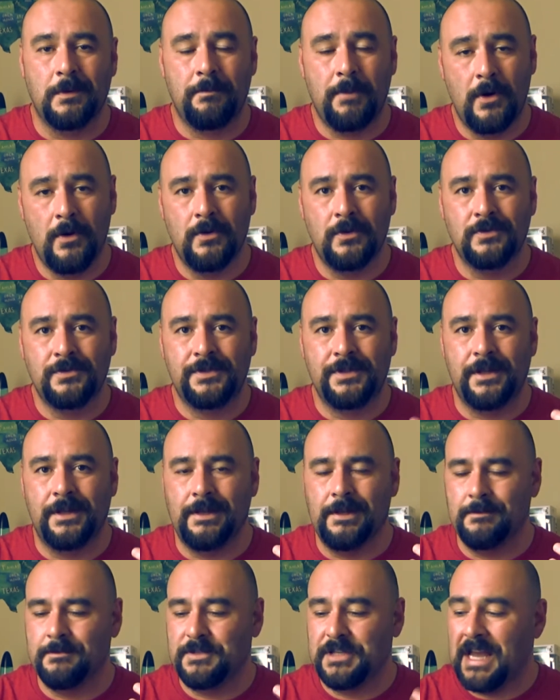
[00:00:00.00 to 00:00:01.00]
oppose
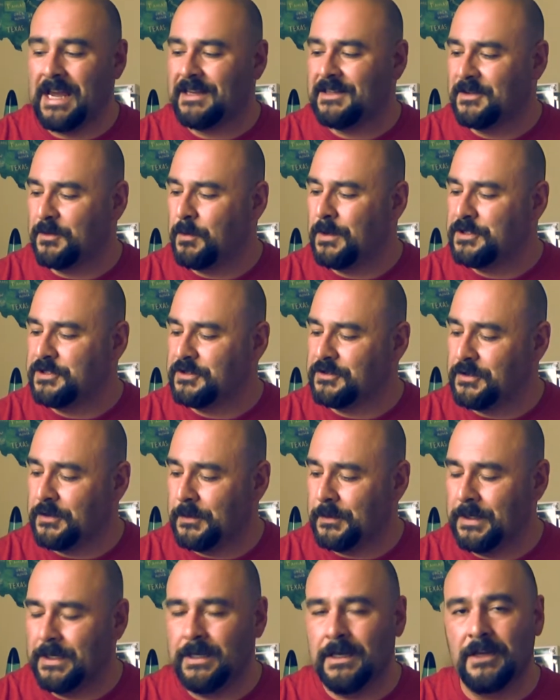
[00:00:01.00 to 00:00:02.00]
and object to what you're
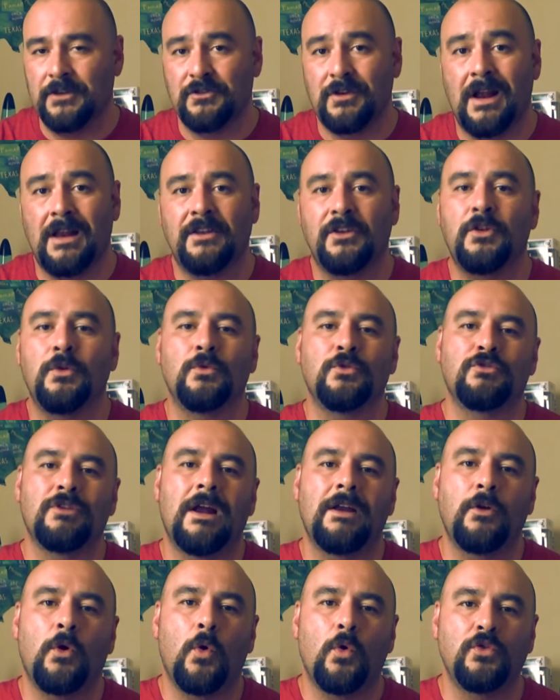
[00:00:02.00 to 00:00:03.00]
doing and trying to do and
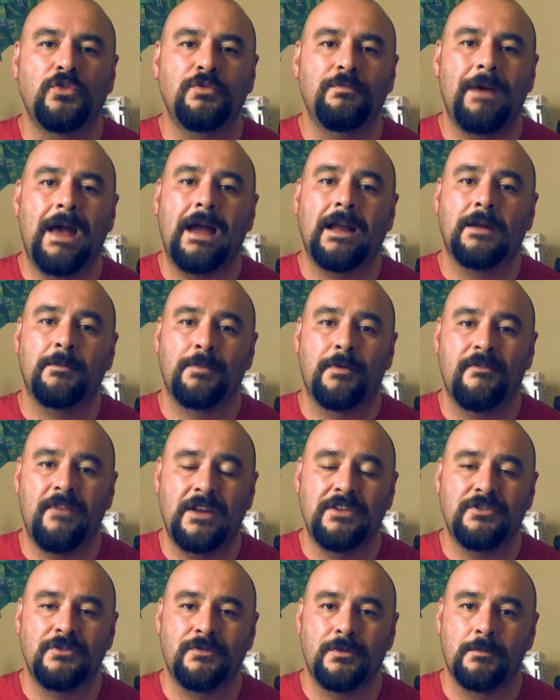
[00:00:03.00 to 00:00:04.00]
trying to hold you back and
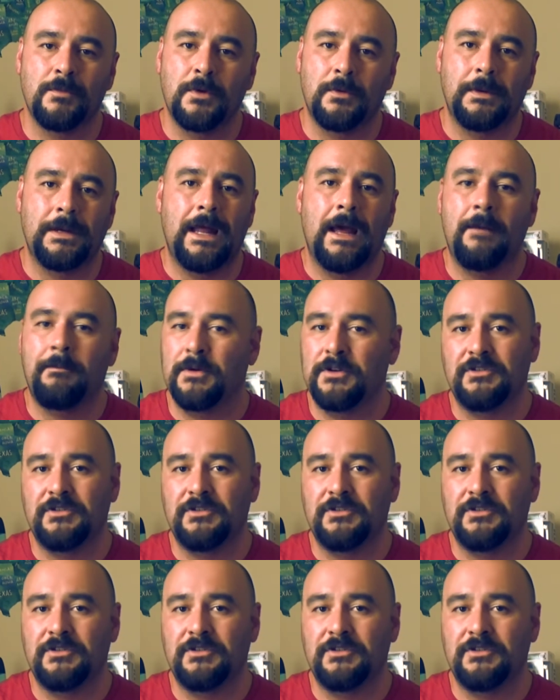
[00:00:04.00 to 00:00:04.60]
prevent you from doing that.